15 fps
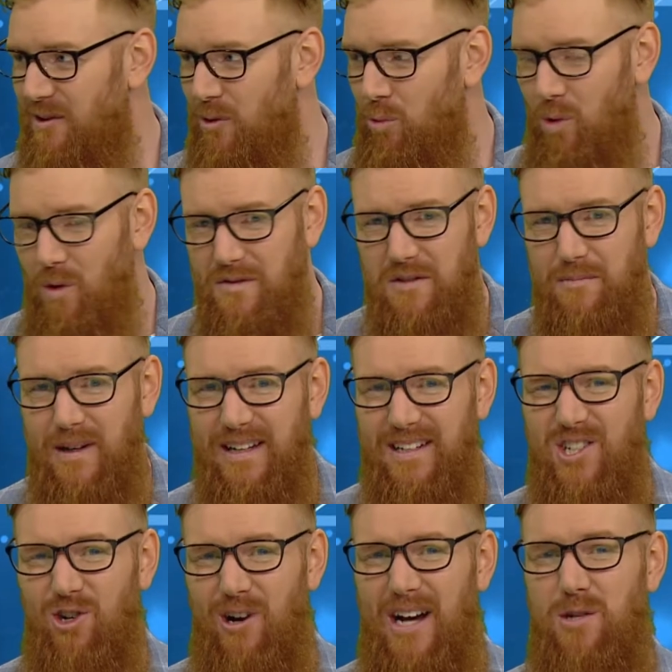The Wolves have
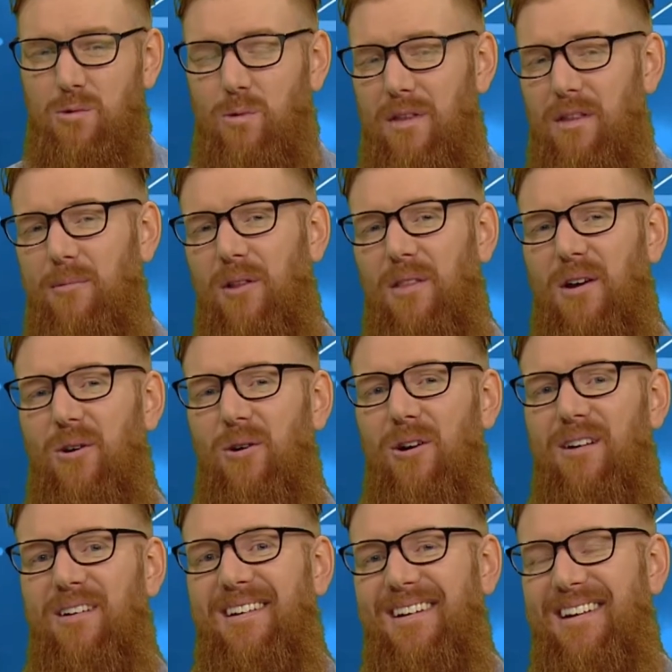been trash with him on the
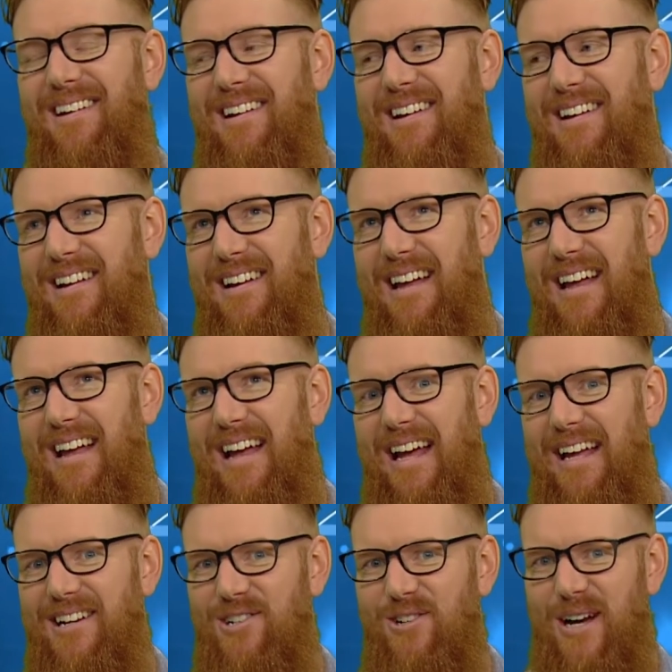court
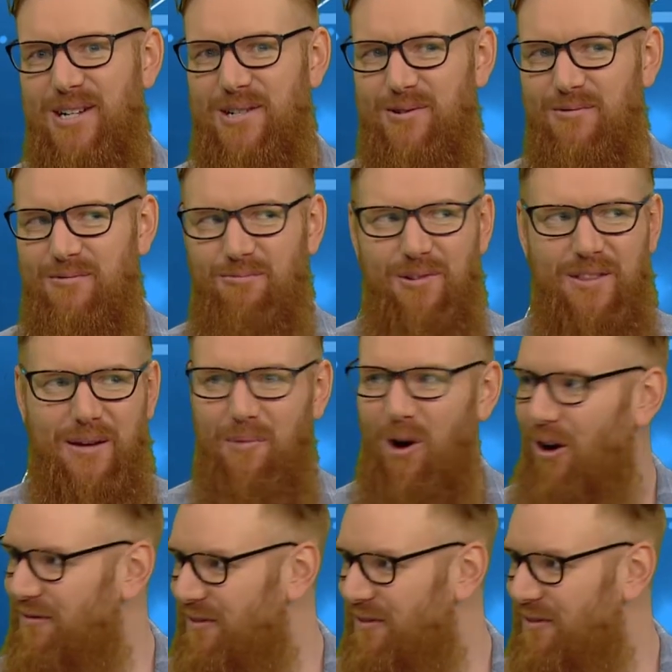and trash with him off